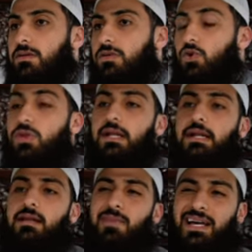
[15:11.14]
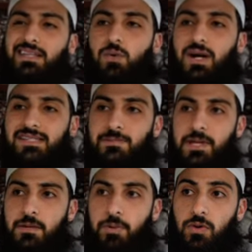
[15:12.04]
Do you think al-Mahdi wants
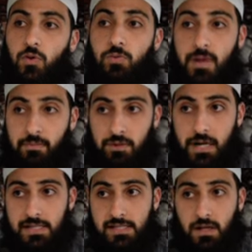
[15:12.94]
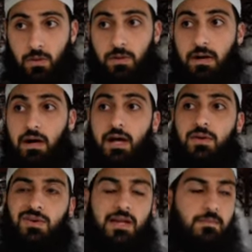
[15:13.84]
people who memorize the Quran
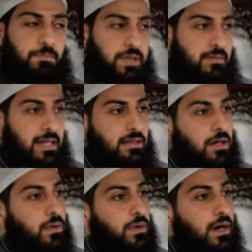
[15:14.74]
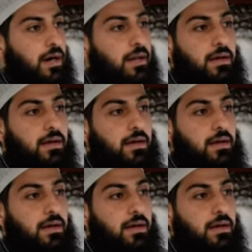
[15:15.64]
or implement the Quran?